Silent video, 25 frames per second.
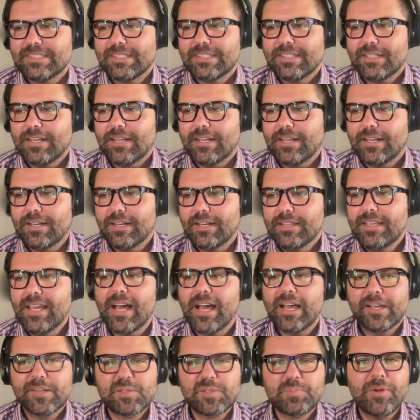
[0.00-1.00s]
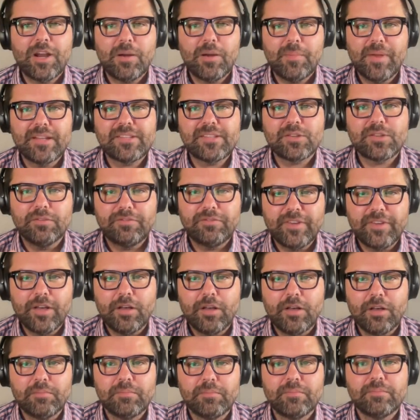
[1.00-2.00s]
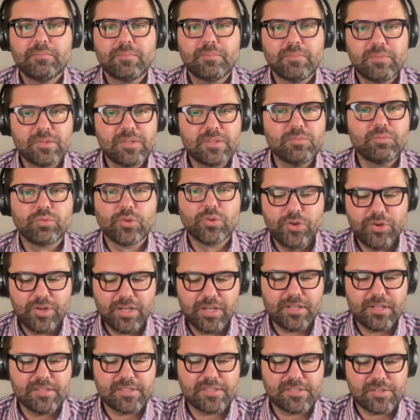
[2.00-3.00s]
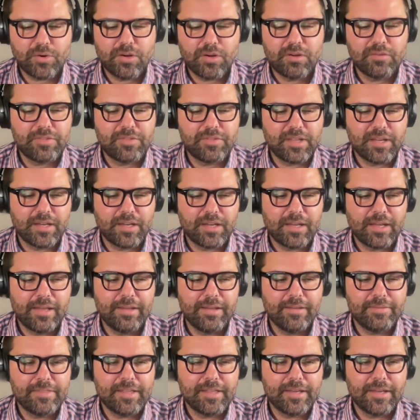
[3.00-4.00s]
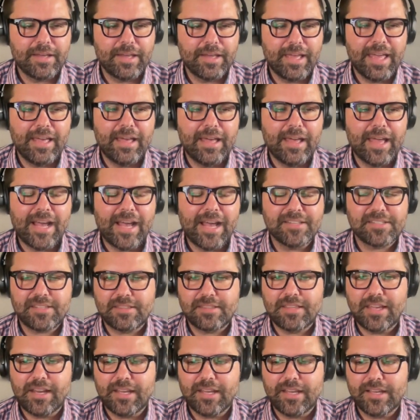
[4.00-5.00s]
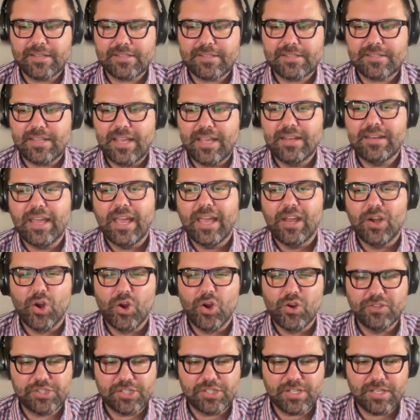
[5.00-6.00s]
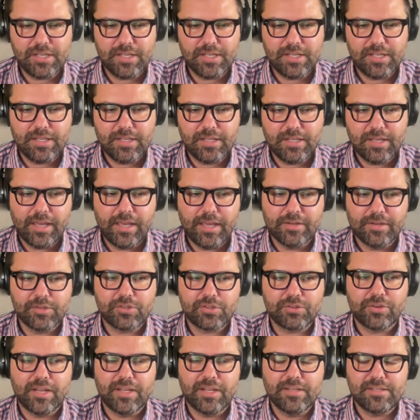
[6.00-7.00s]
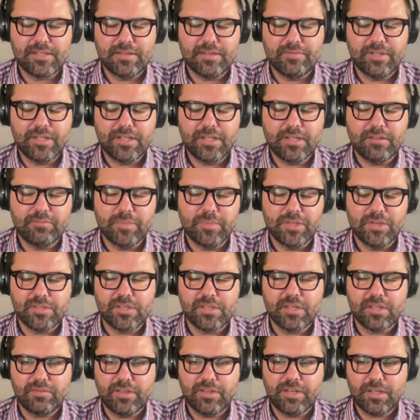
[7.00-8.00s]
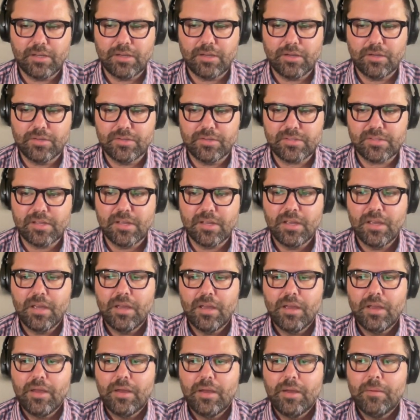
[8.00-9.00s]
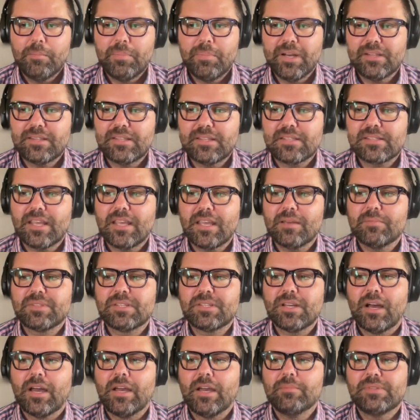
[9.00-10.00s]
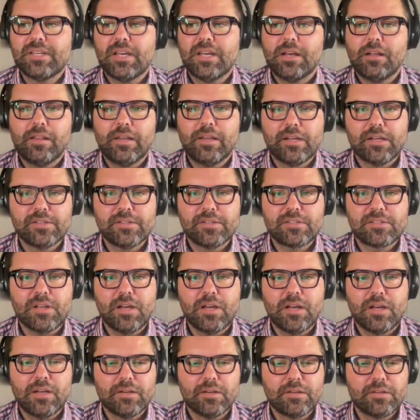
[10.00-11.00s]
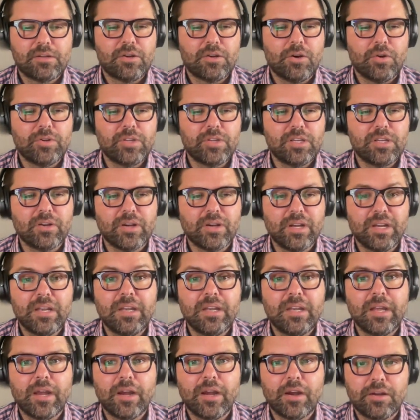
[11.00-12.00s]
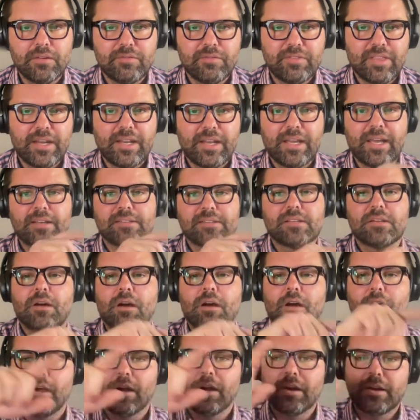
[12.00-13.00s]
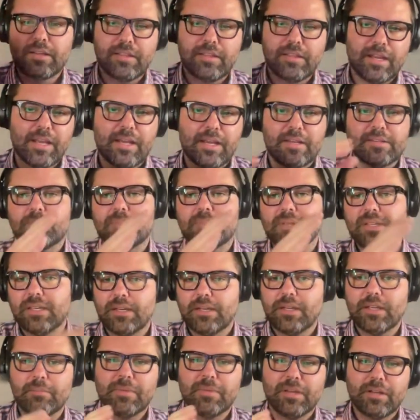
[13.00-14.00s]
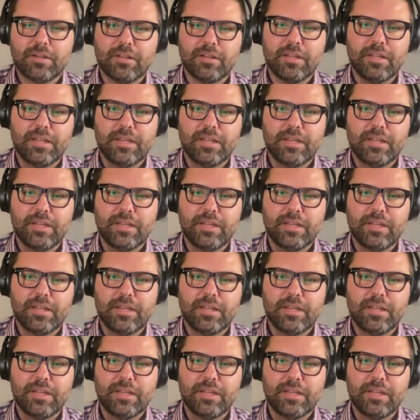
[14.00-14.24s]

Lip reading: experimental film rooted in sort of the aesthetics and energy and creativity of music videos, but at the same time telling us a coherent narrative that has an arc, that has a beginning, middle, and